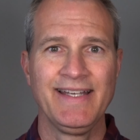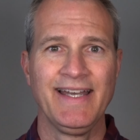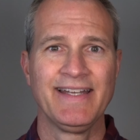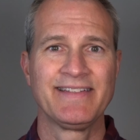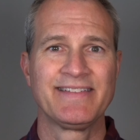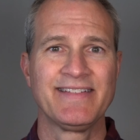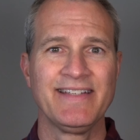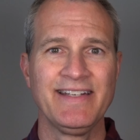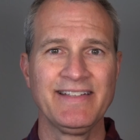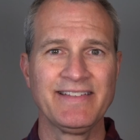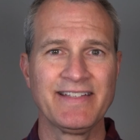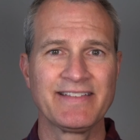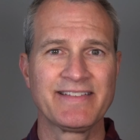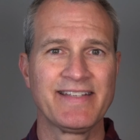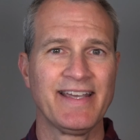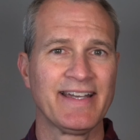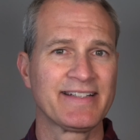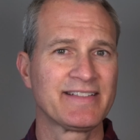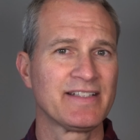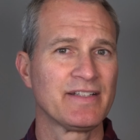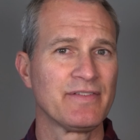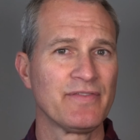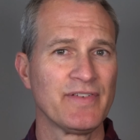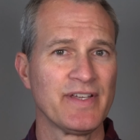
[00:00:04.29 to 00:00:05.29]
And Tenant
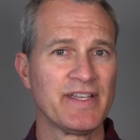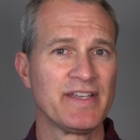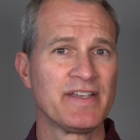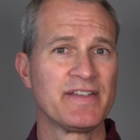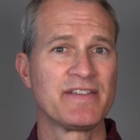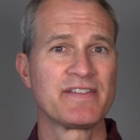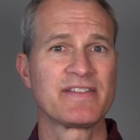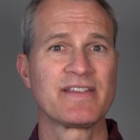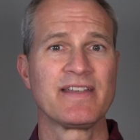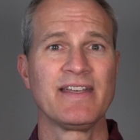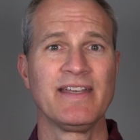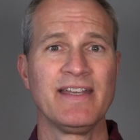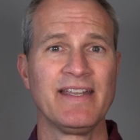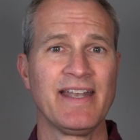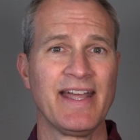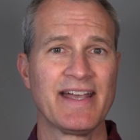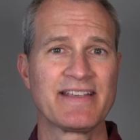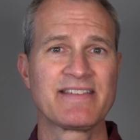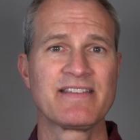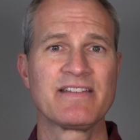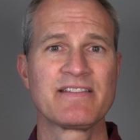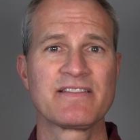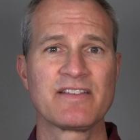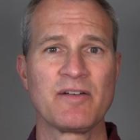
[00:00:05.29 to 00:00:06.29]
Detective is, in
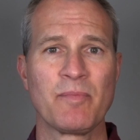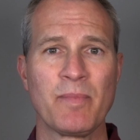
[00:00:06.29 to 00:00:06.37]
essence,